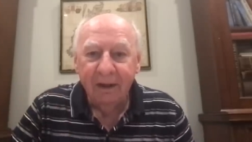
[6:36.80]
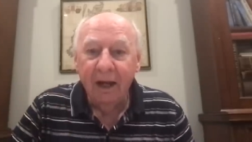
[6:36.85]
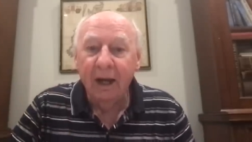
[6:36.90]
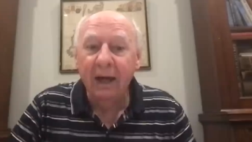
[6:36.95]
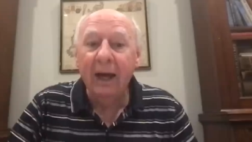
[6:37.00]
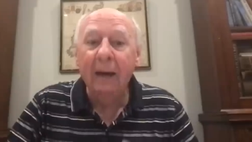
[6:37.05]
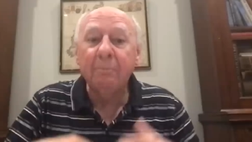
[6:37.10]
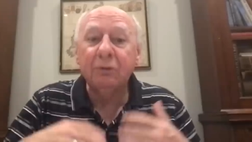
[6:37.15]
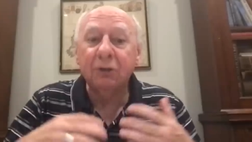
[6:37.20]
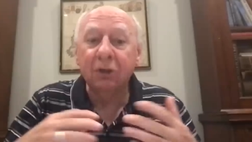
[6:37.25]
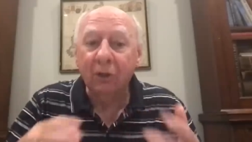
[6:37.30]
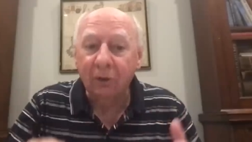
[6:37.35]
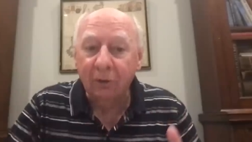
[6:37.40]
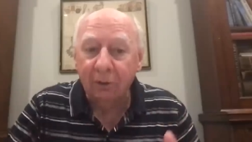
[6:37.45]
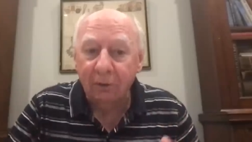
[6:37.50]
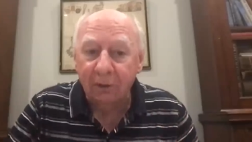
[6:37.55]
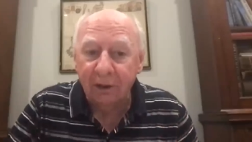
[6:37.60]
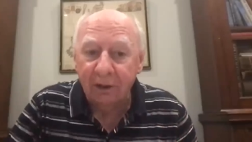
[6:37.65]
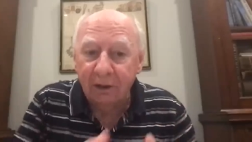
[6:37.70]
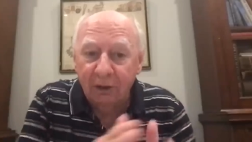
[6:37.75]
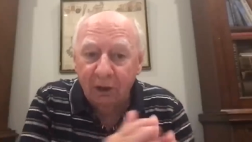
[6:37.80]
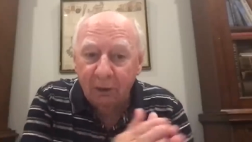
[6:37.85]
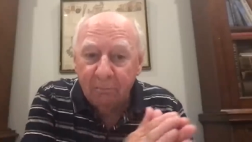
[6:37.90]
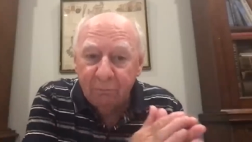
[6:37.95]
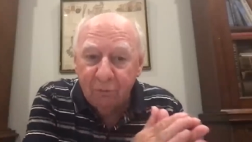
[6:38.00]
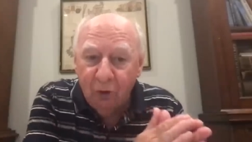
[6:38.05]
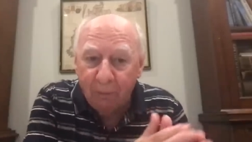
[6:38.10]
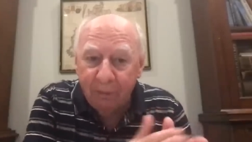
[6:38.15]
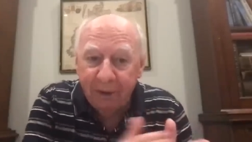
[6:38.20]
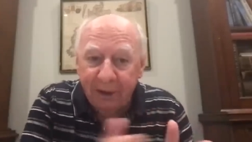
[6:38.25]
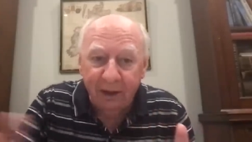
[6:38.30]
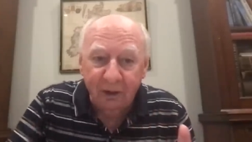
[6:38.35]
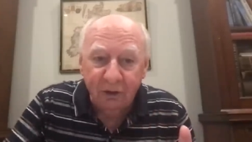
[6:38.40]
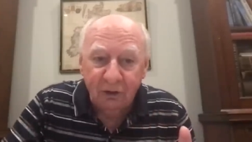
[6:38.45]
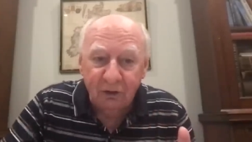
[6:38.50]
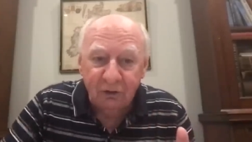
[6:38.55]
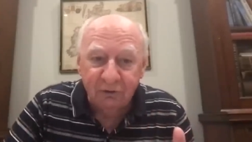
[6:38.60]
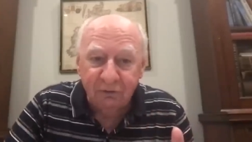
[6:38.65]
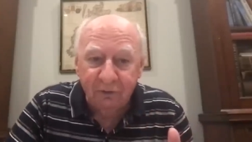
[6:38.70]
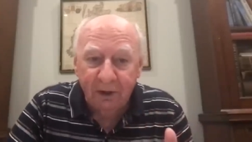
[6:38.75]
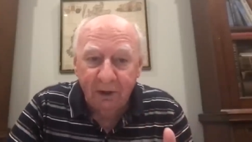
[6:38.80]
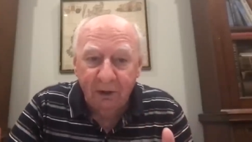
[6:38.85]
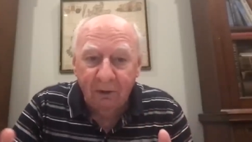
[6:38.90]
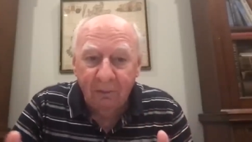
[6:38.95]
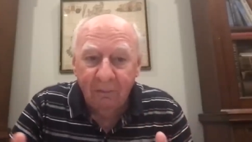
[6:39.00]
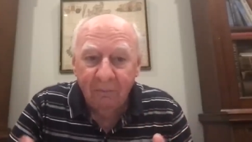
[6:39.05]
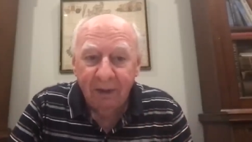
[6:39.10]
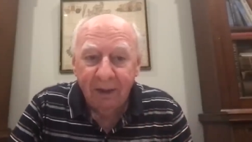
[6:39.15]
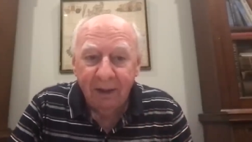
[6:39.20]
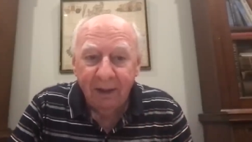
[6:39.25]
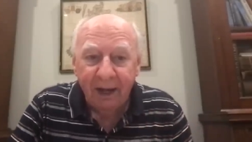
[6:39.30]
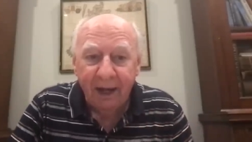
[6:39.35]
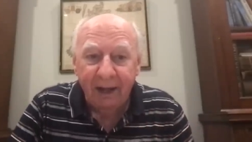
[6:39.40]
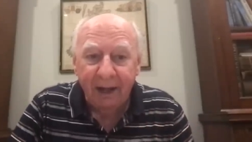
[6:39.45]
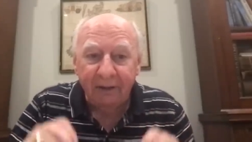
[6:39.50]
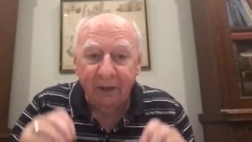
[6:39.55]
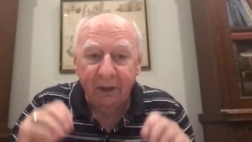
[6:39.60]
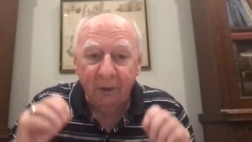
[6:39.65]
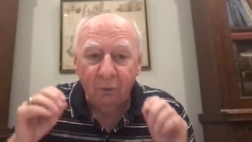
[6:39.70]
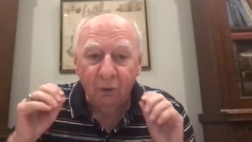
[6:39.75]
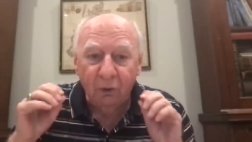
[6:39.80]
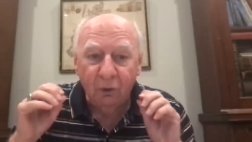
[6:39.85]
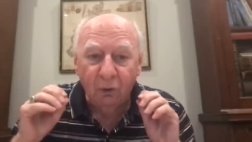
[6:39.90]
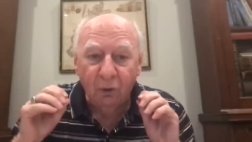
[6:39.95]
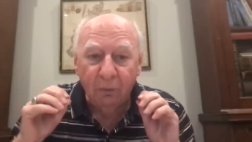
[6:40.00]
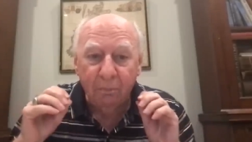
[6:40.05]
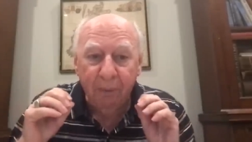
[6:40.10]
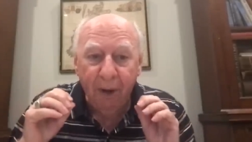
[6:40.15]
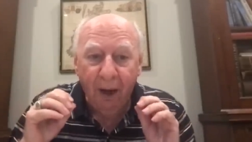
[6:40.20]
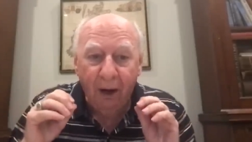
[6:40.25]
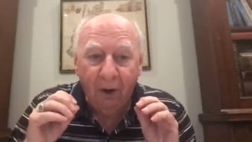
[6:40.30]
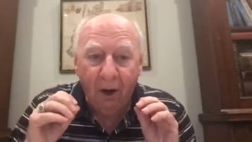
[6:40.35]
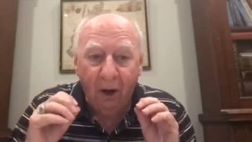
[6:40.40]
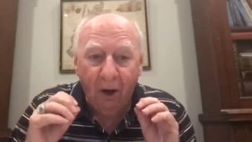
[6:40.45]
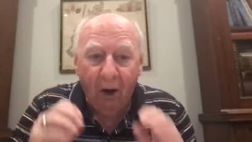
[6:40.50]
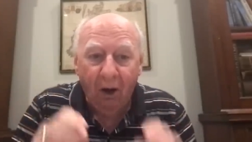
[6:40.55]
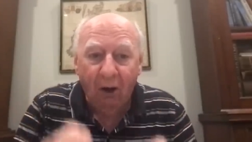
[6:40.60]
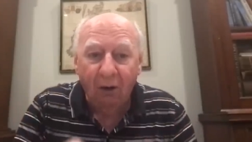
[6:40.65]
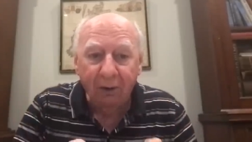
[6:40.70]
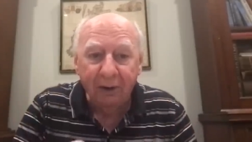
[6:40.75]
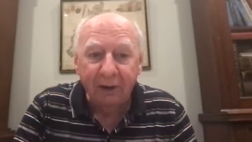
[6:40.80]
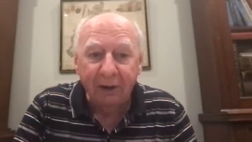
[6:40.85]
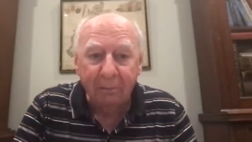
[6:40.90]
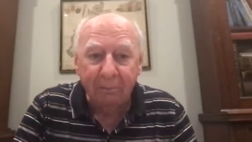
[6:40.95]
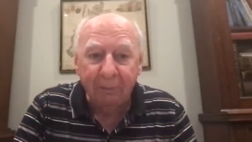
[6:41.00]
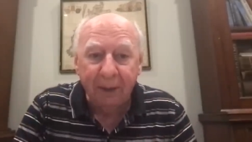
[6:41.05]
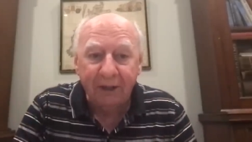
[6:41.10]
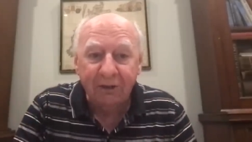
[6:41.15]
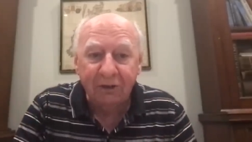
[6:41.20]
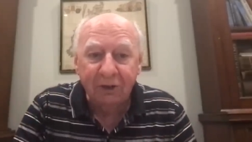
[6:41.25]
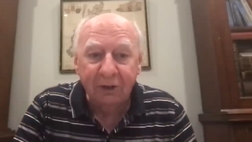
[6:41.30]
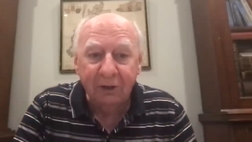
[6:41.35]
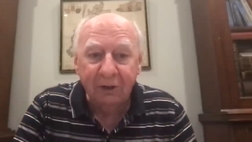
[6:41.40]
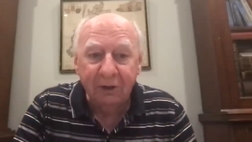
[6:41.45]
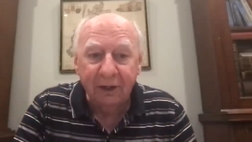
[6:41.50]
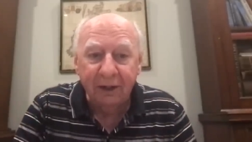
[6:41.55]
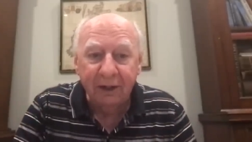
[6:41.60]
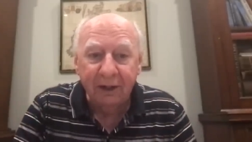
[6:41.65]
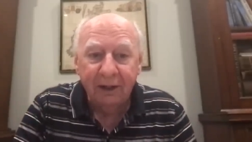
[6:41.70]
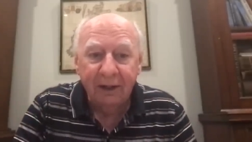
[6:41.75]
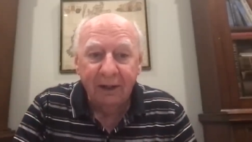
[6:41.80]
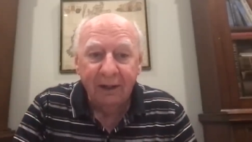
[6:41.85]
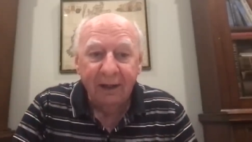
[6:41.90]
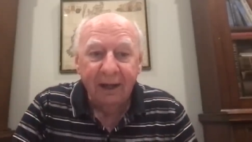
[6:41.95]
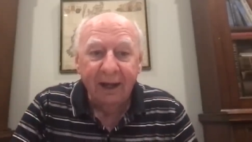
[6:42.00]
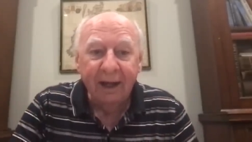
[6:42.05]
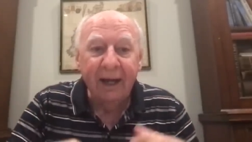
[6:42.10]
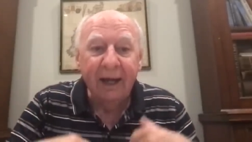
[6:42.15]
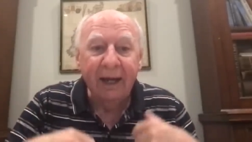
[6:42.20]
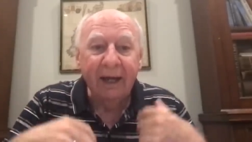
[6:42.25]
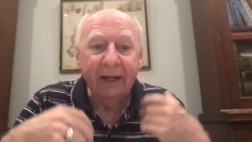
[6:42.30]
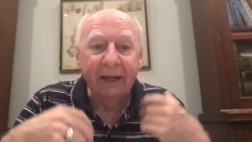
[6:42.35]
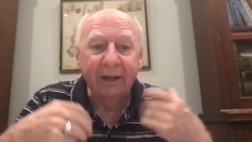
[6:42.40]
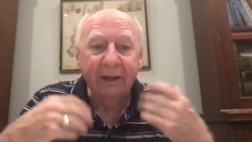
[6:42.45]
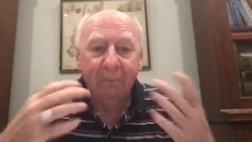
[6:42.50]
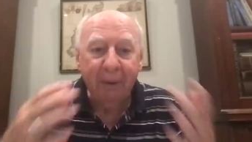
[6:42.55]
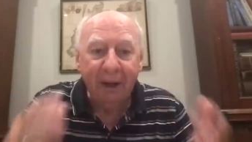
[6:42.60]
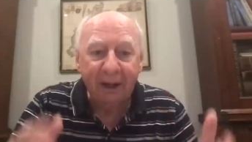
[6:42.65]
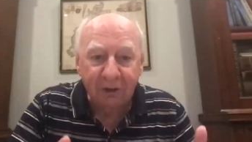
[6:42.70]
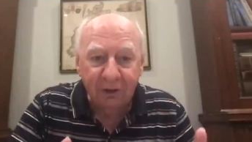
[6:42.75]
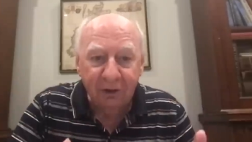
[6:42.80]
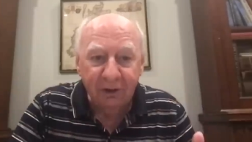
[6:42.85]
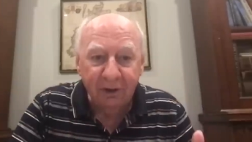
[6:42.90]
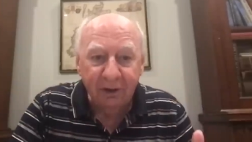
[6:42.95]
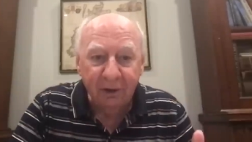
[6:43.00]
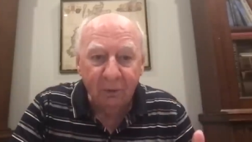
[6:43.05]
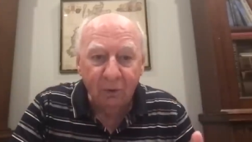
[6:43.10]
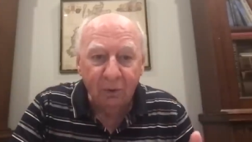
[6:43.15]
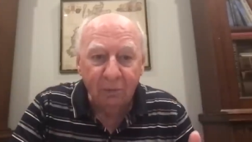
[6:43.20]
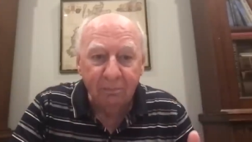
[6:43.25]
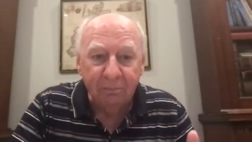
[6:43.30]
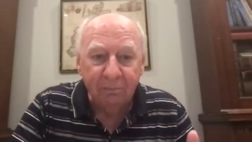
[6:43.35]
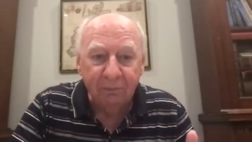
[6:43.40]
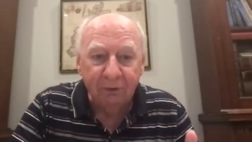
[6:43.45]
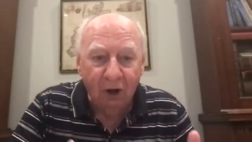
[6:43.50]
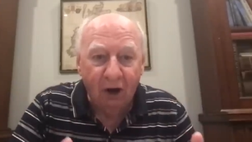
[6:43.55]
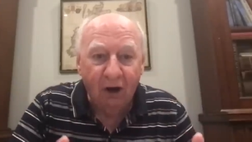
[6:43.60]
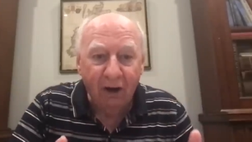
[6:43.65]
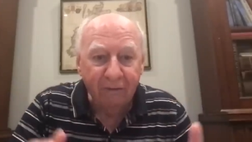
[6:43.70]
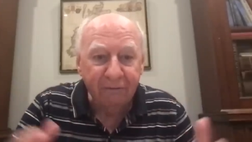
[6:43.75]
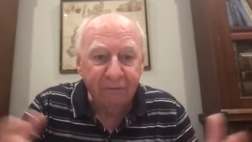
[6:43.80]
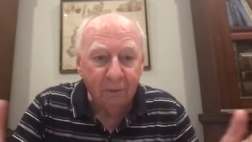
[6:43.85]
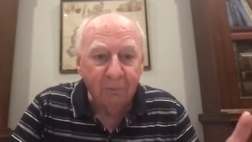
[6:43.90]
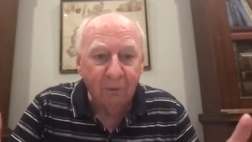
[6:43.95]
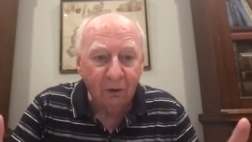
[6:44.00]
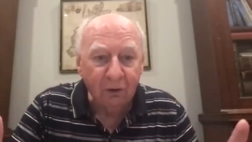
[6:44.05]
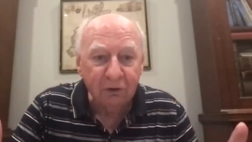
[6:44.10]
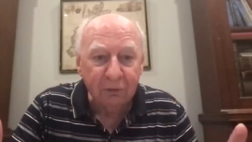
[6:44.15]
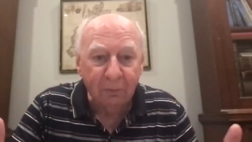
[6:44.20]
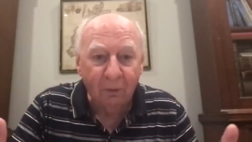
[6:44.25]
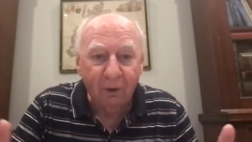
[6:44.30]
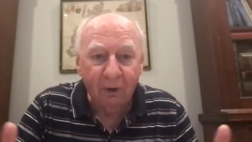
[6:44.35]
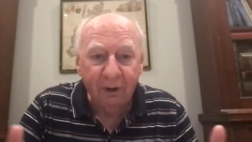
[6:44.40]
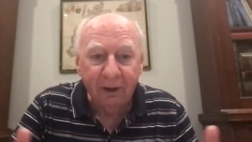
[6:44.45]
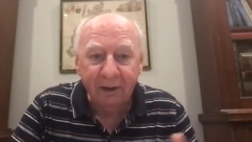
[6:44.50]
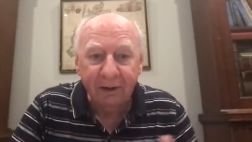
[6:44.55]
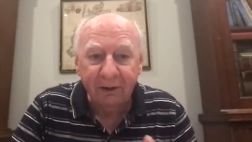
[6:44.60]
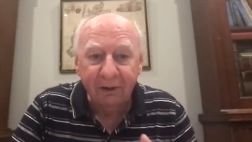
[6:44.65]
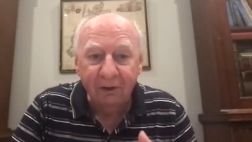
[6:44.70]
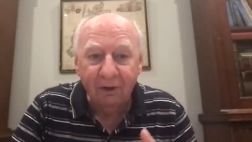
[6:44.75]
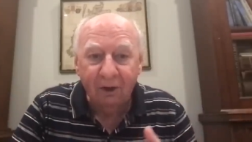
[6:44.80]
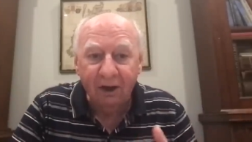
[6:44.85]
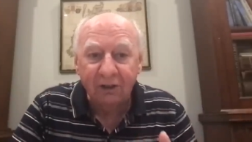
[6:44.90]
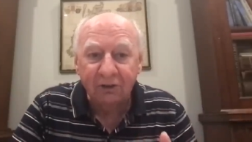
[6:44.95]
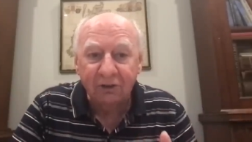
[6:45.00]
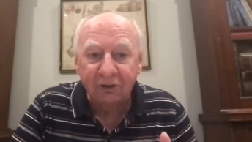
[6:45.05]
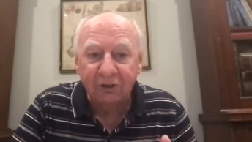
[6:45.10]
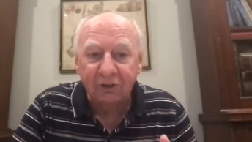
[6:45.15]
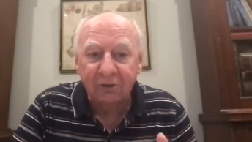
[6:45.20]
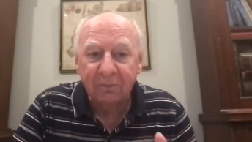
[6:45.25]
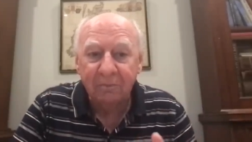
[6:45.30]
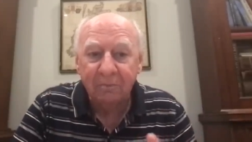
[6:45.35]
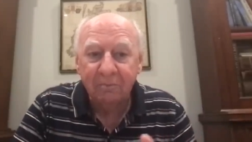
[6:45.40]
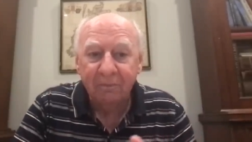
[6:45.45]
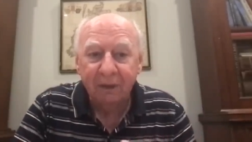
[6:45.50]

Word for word: Absolutely. The dominoes fell and it would blow a hole in a bacteria and the bacteria would die from osmotic lysis,